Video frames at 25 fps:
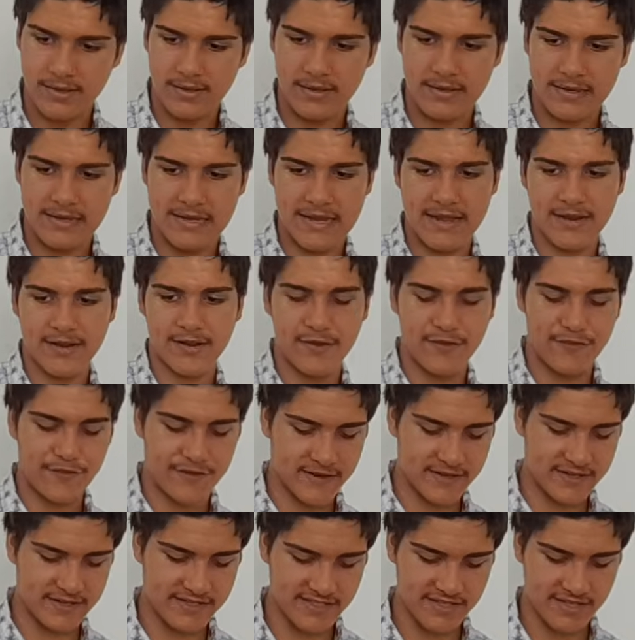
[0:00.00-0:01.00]
Lego
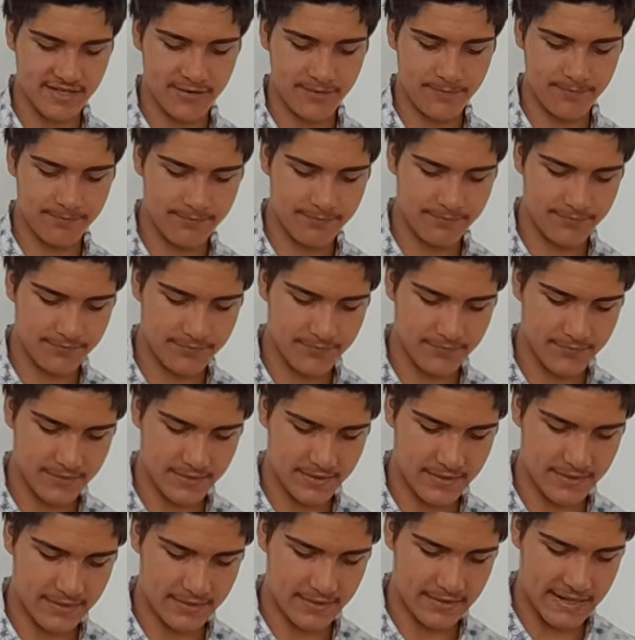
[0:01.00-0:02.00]
figures in them,
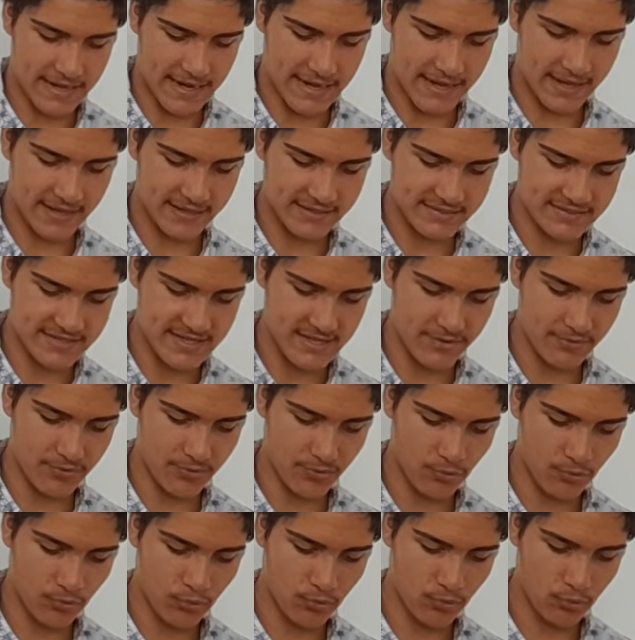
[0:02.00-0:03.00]
and they were
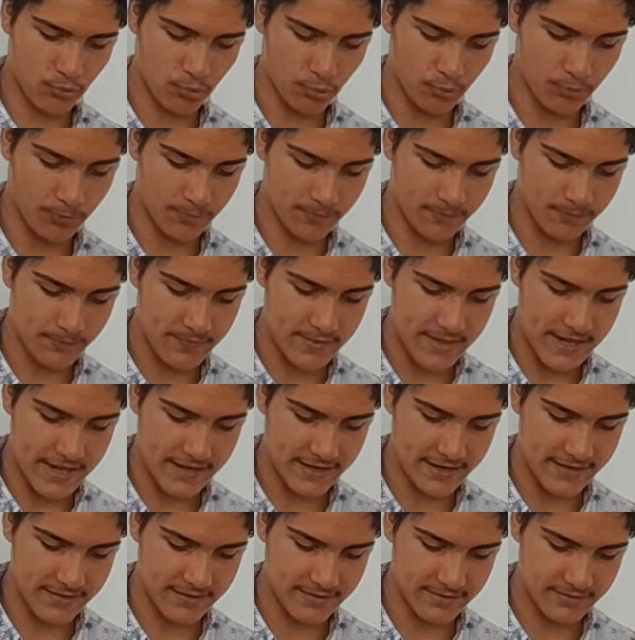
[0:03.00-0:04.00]
all
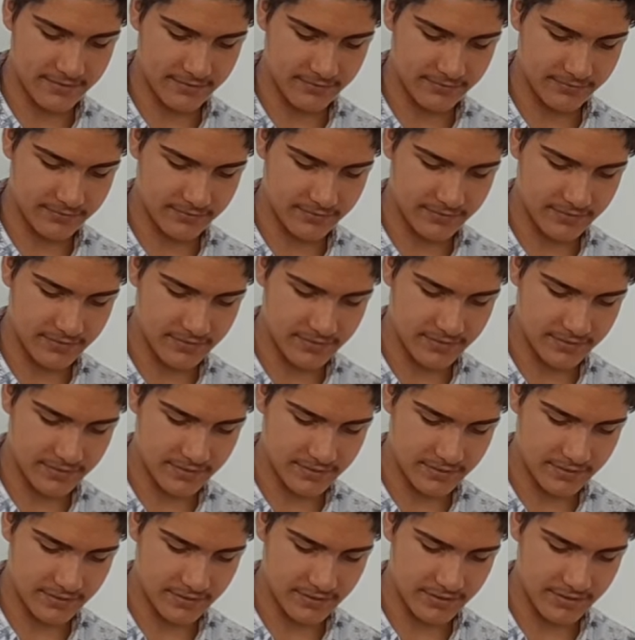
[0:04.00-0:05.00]
in,
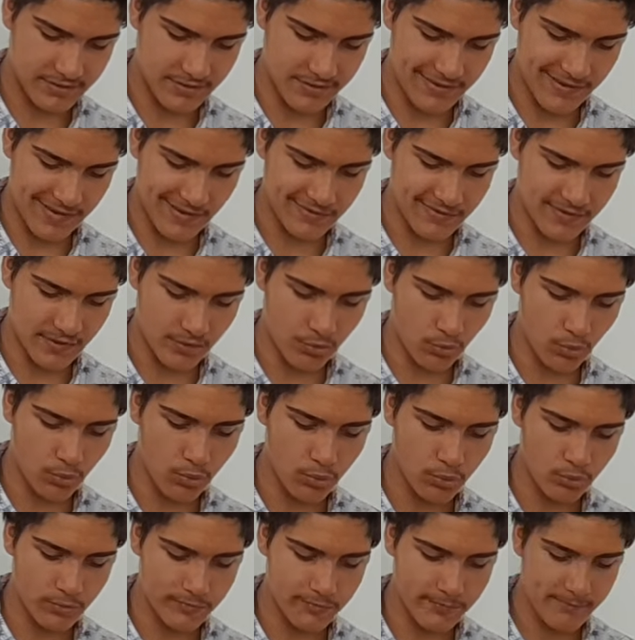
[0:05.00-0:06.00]
they're
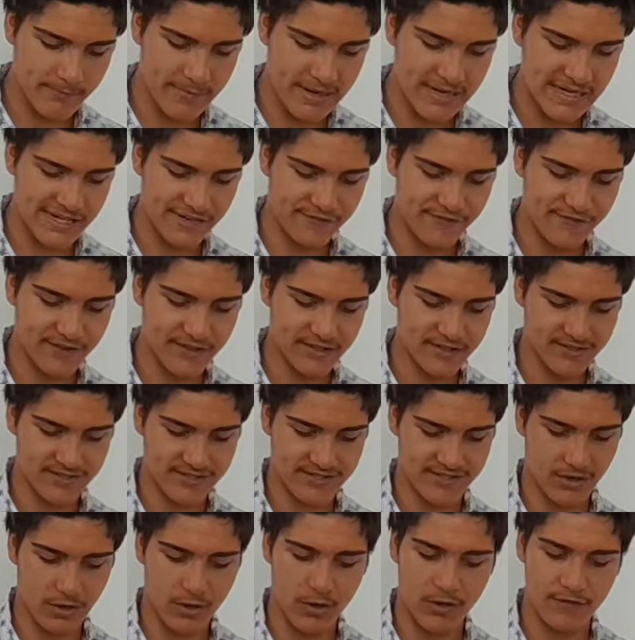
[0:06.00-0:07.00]
all
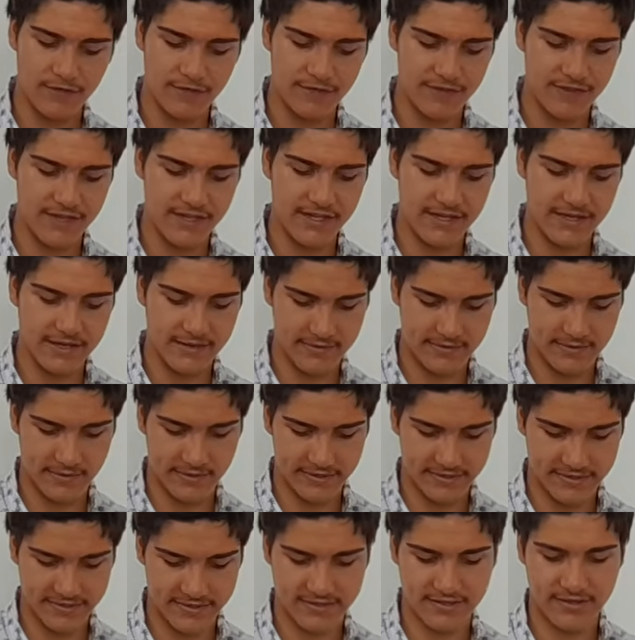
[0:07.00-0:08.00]
minifigures of the
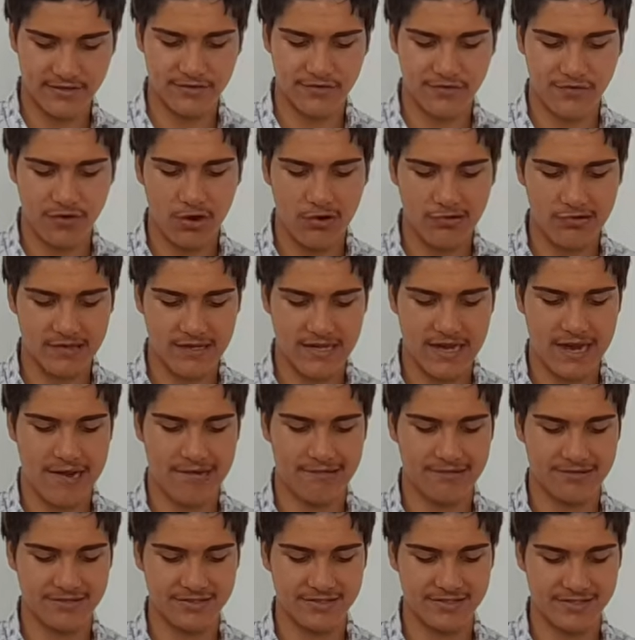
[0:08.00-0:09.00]
kind of horror
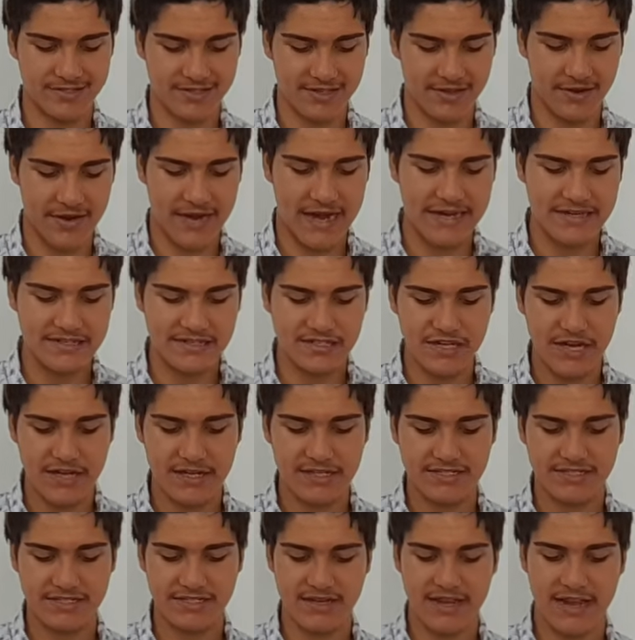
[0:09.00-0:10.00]
characters. I had
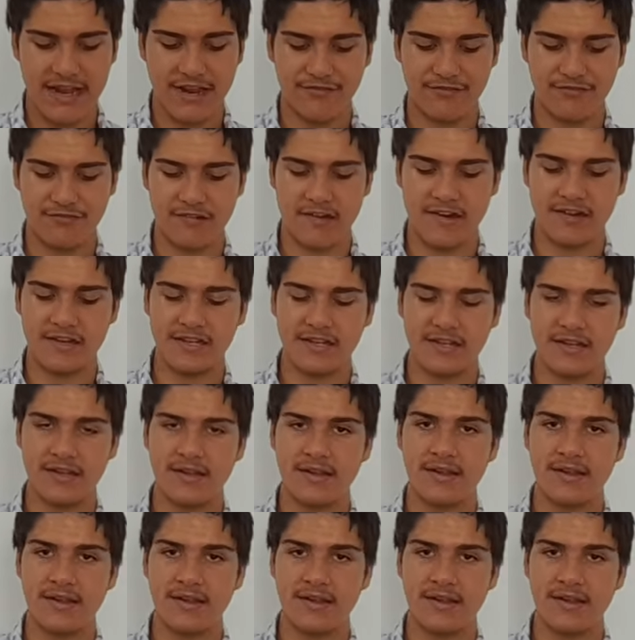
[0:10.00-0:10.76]
Jason, have Freddy,